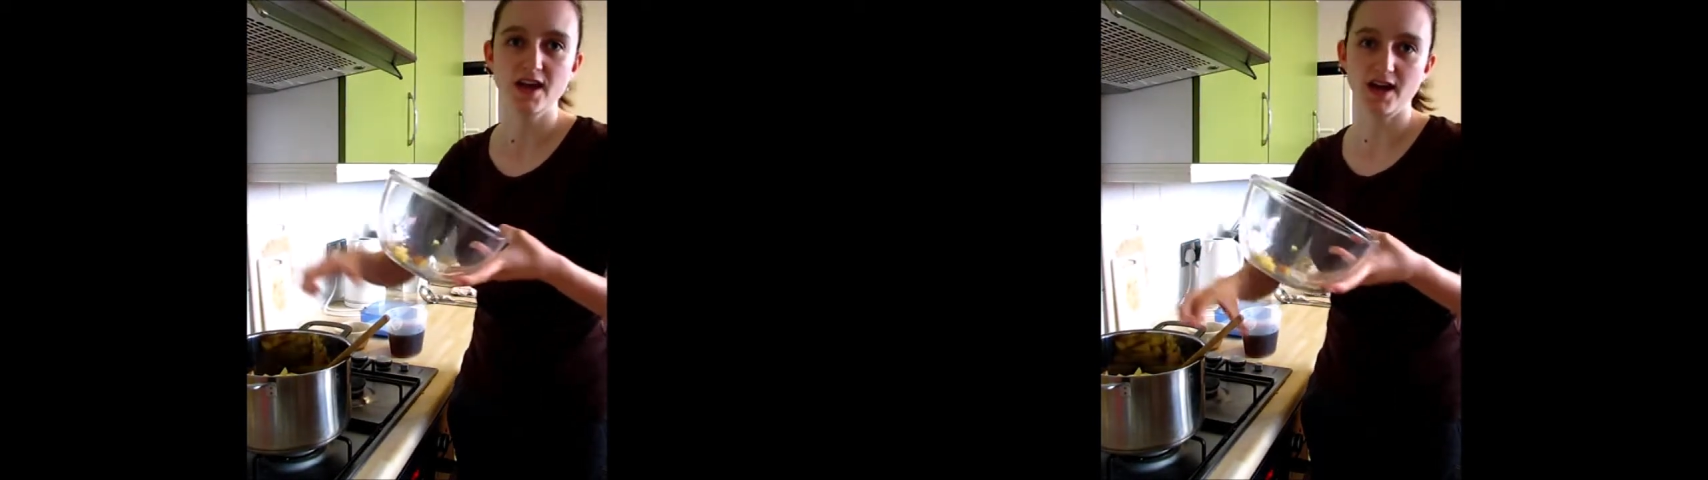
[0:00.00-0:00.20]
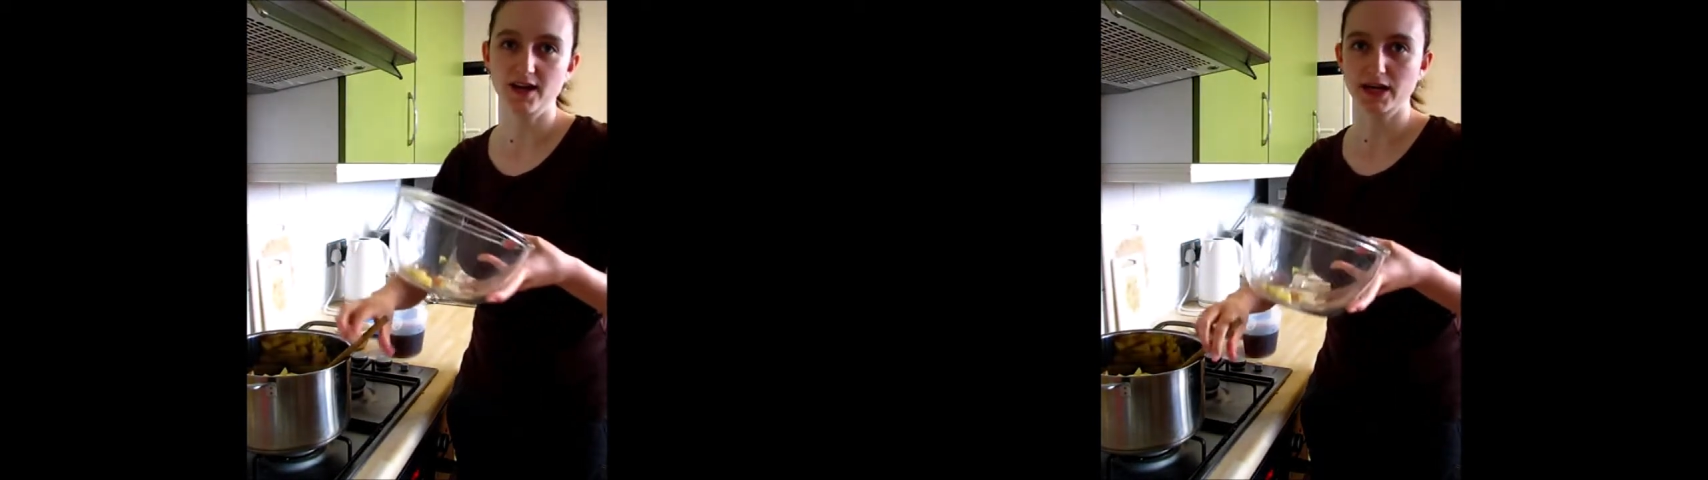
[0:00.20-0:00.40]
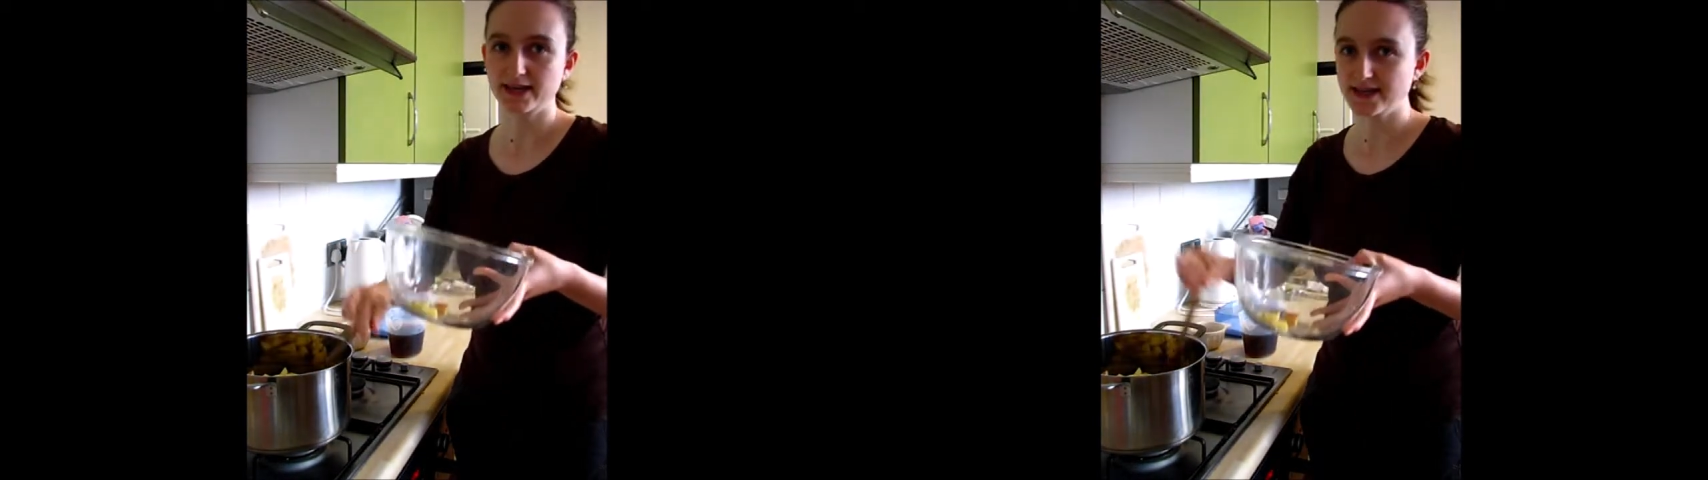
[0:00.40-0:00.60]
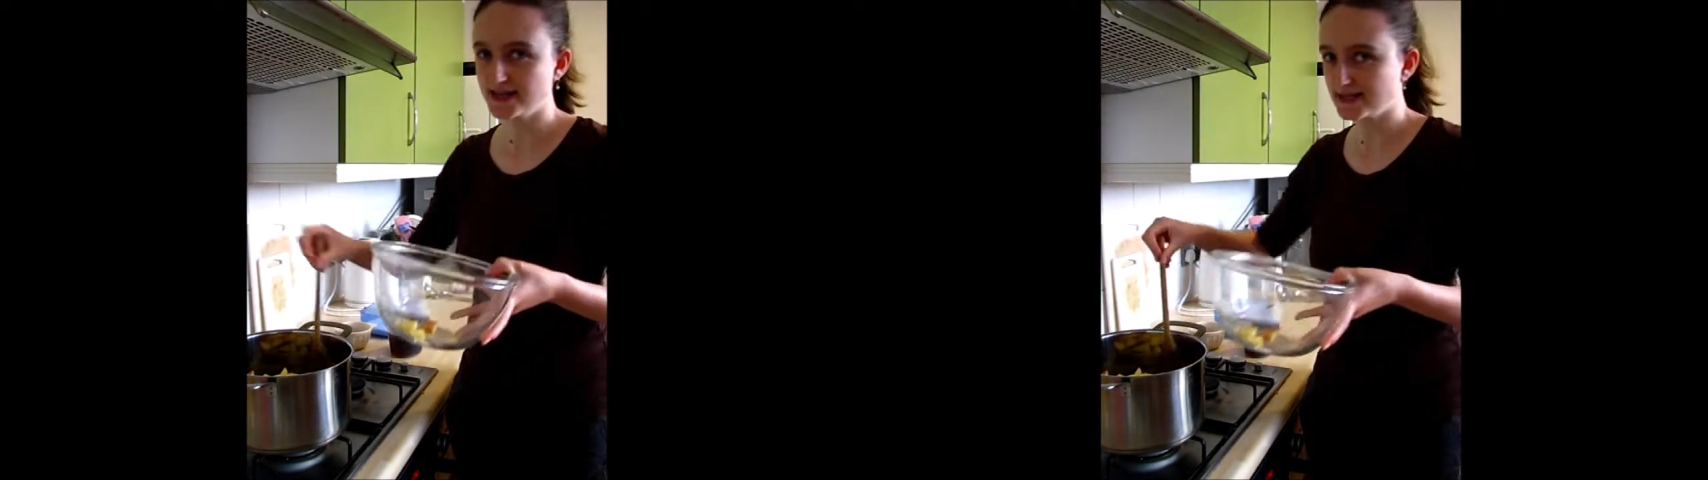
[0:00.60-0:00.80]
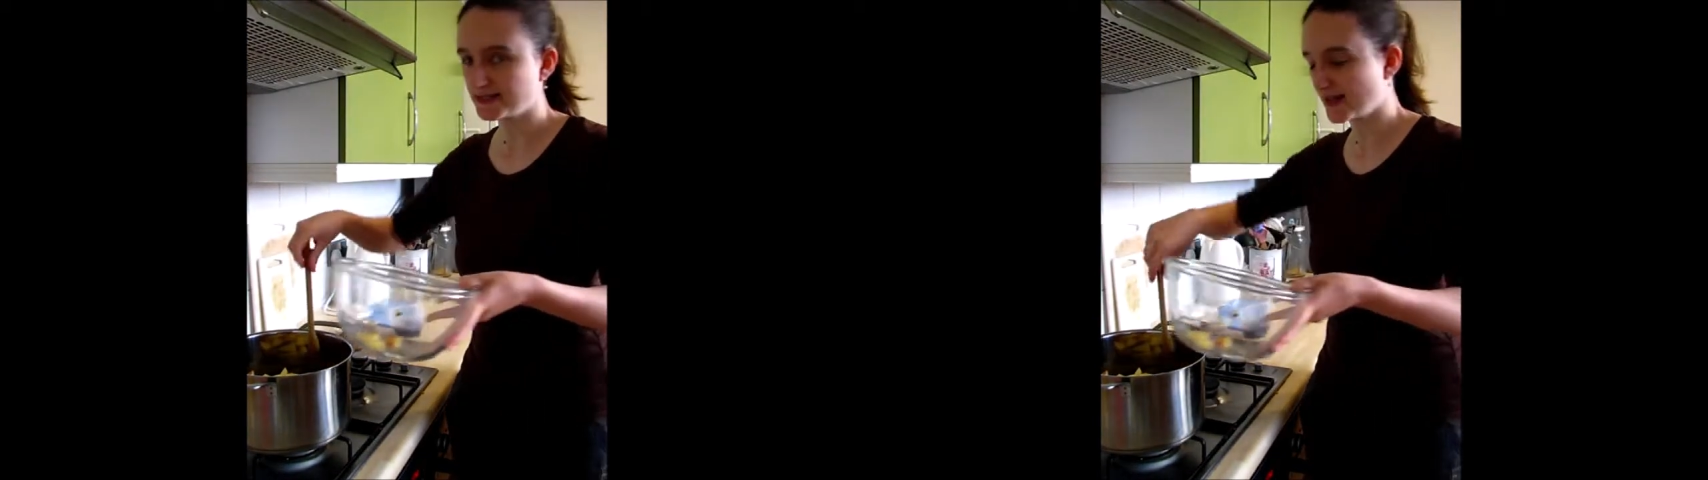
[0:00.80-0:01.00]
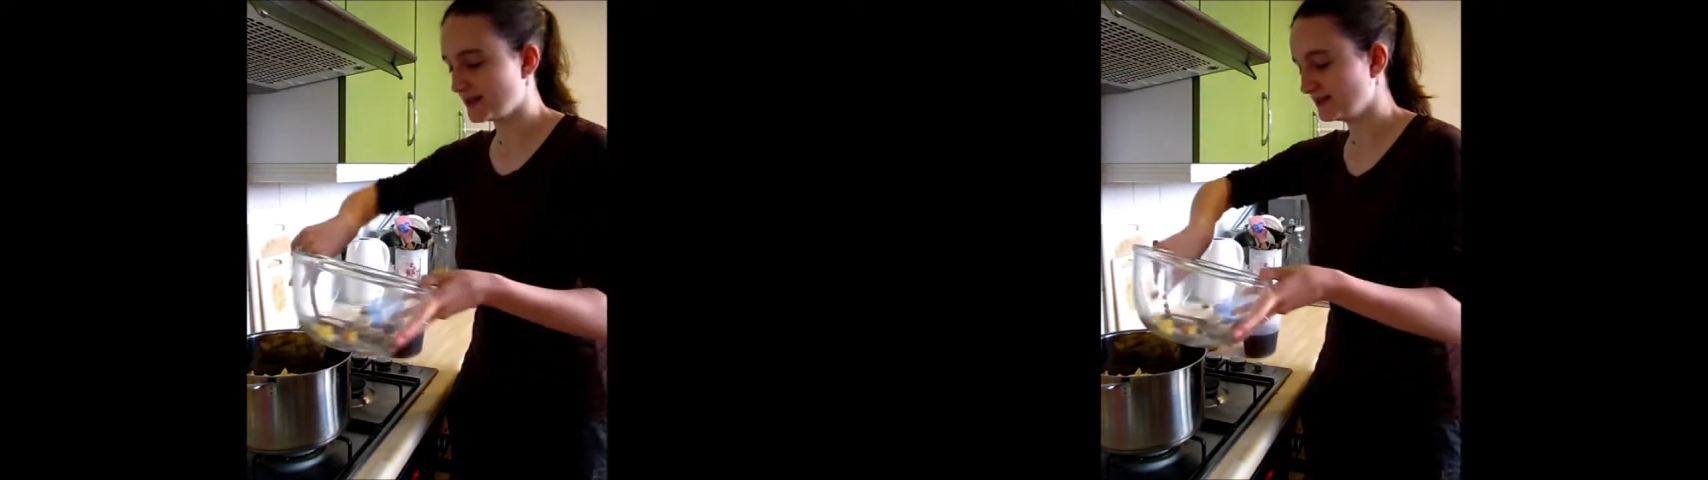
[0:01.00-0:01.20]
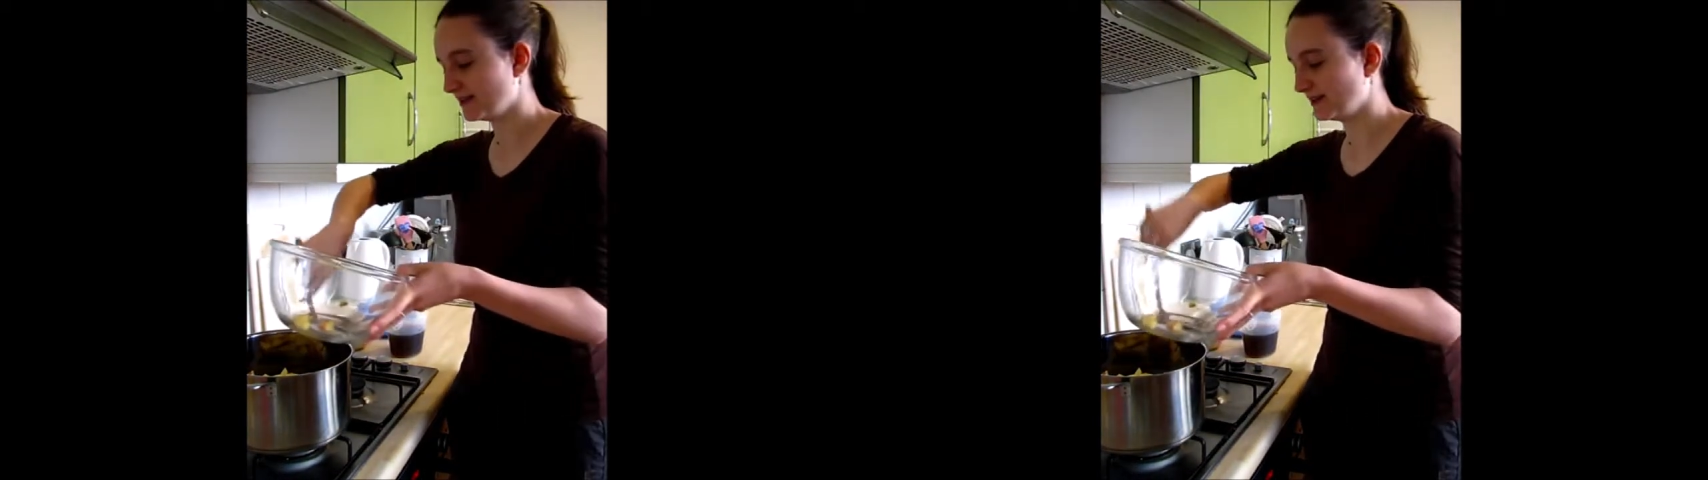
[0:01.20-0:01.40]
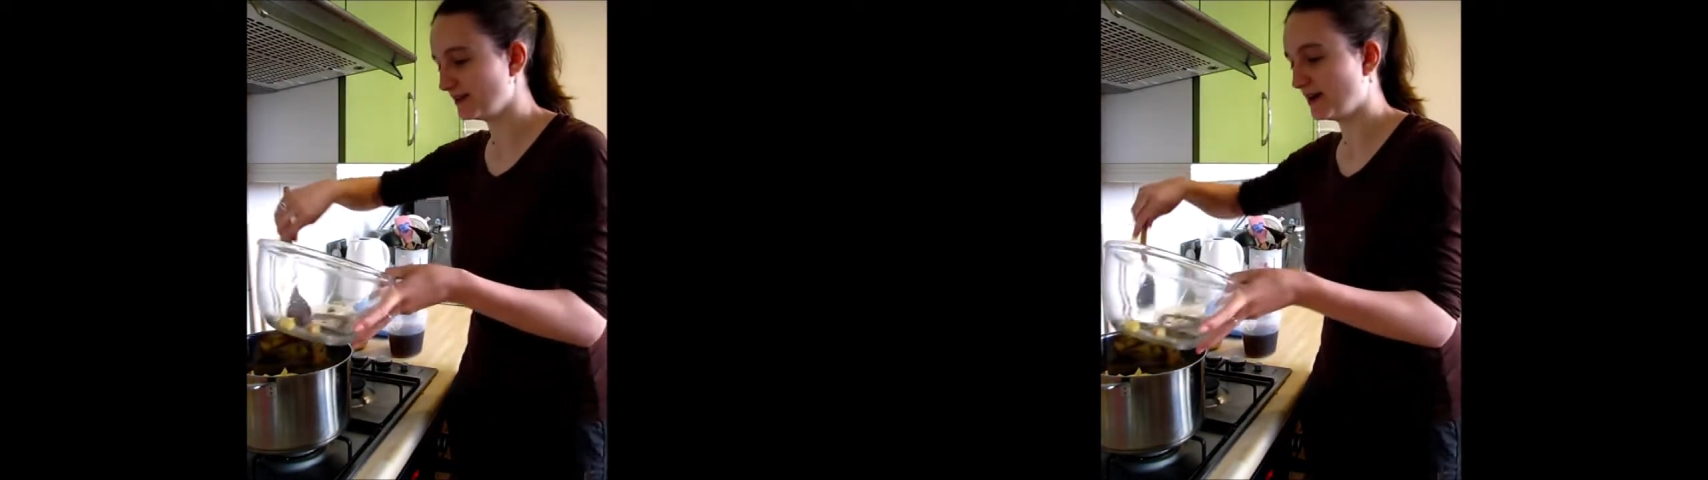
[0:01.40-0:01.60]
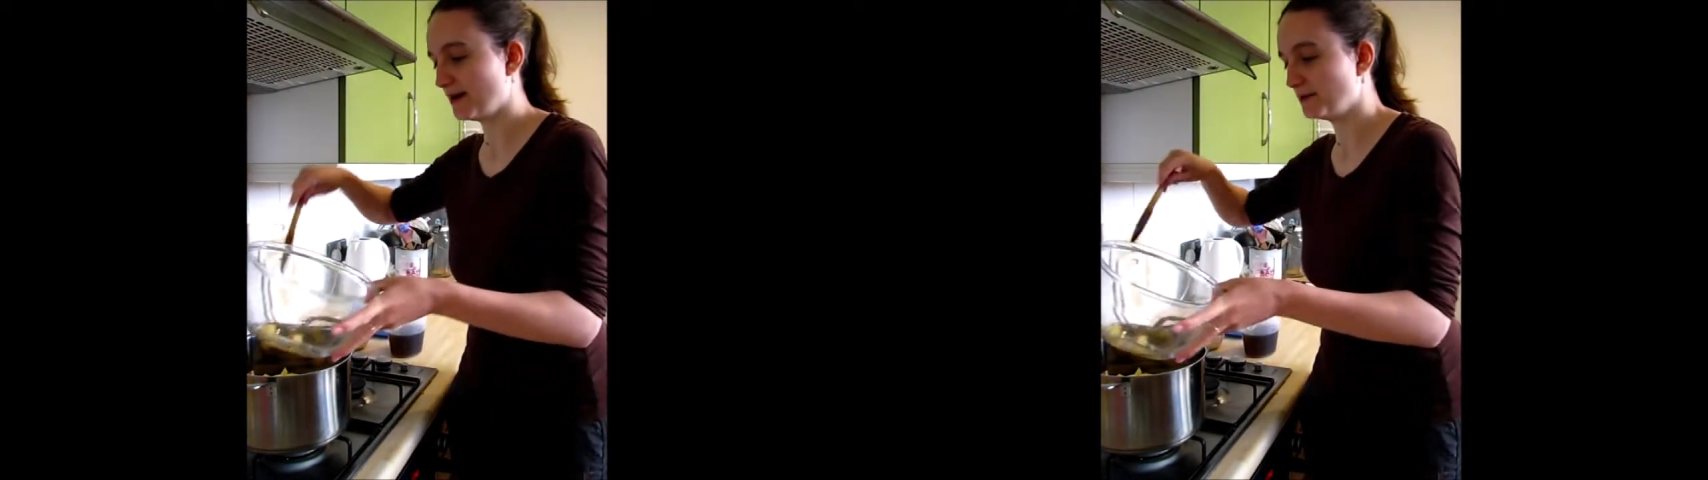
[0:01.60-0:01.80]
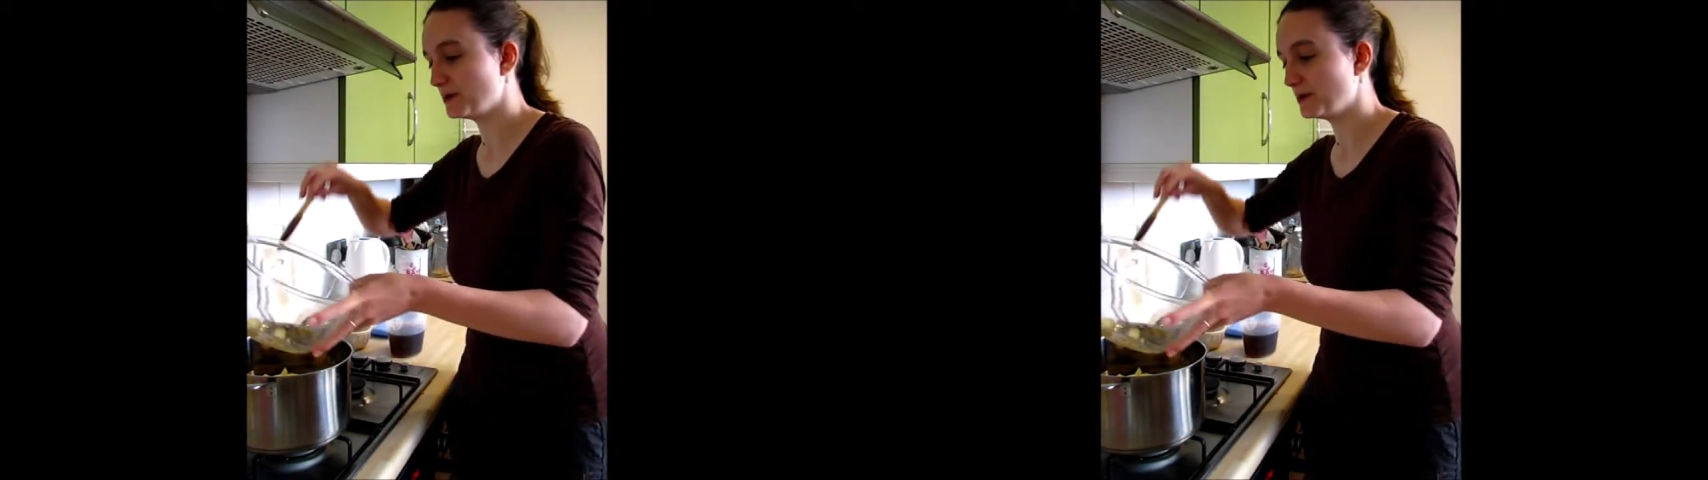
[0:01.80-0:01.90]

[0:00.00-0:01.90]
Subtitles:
IKEA set that